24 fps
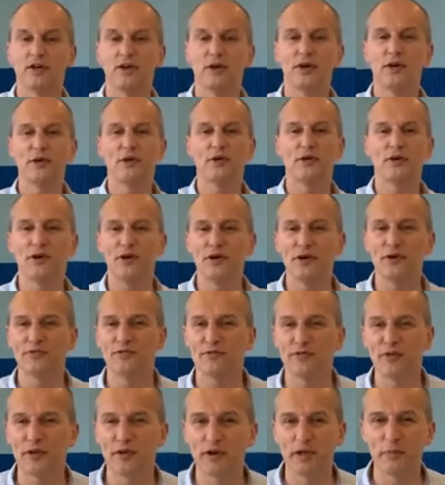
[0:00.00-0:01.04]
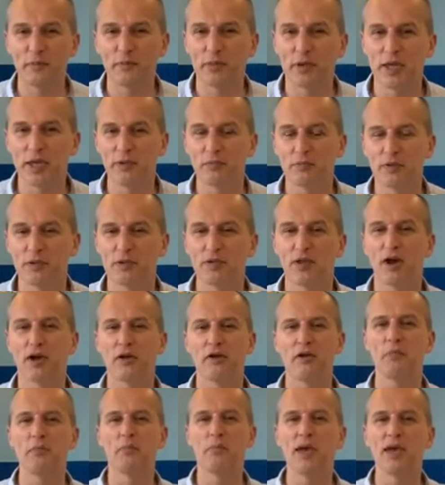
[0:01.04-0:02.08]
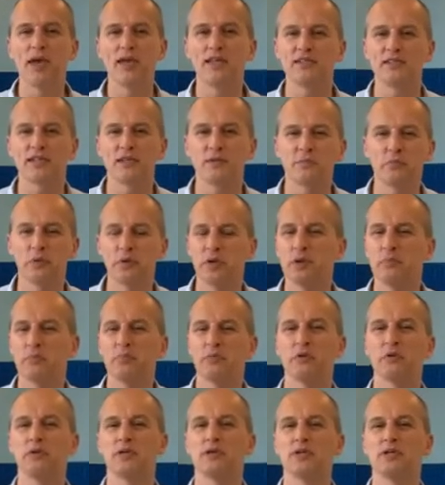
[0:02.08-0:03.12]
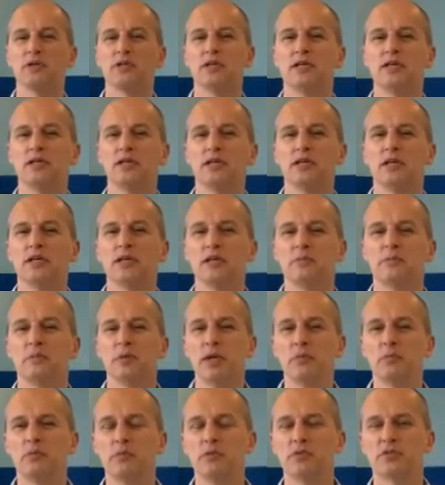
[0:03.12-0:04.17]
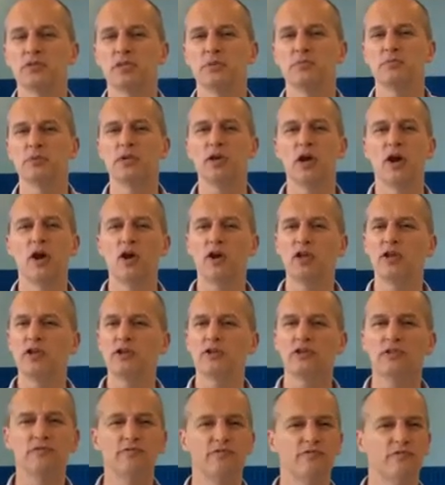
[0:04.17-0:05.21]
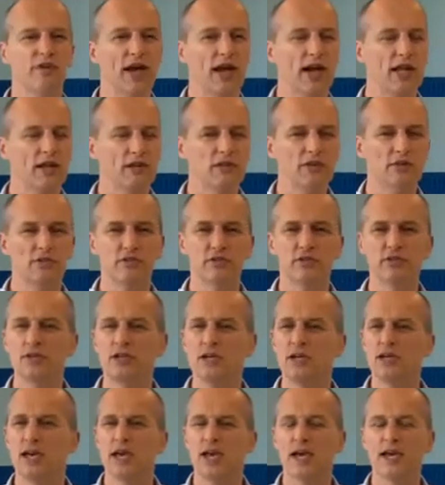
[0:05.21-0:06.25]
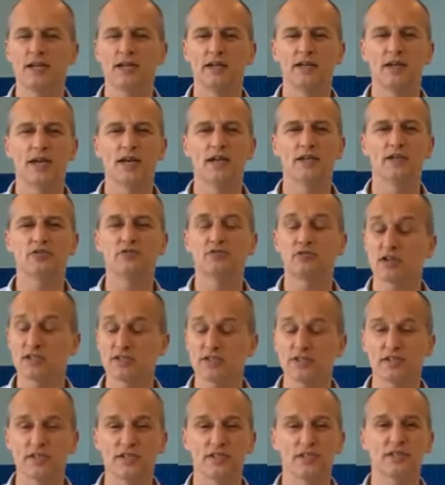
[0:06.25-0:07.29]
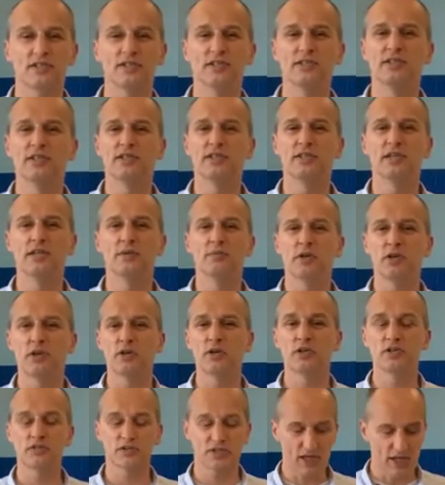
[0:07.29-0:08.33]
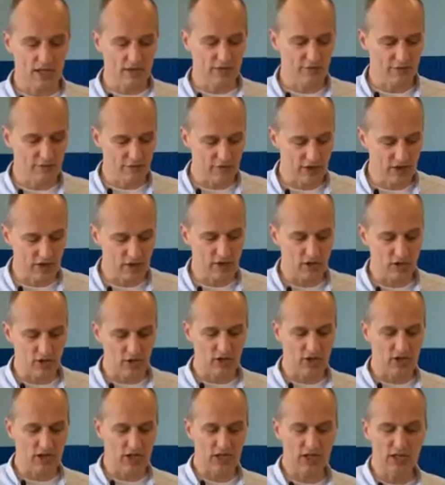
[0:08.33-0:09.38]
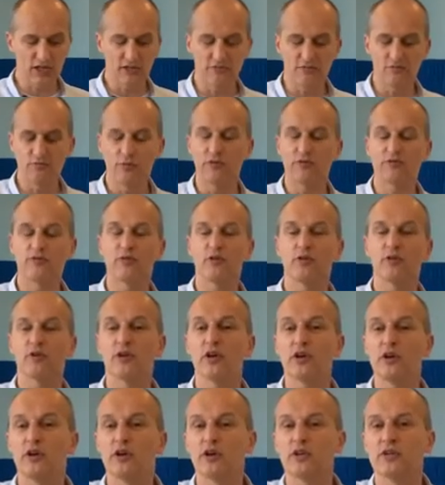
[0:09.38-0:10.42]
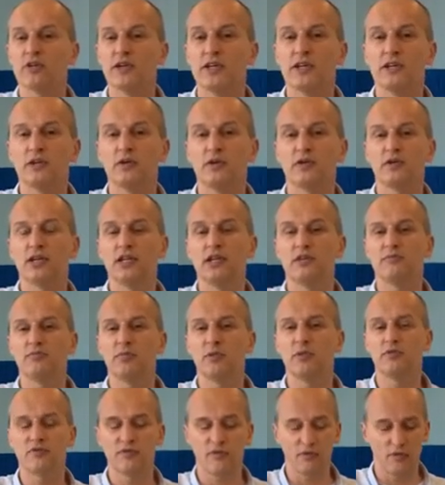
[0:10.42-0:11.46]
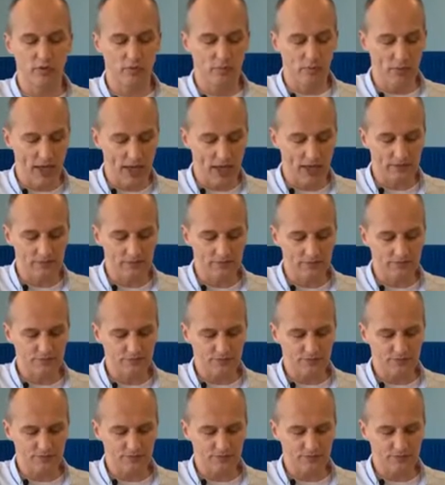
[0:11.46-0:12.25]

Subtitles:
Oh, God-fearing people are amazing people. People to be honored and valued and trusted because they fear God and live before God. They don't live before men.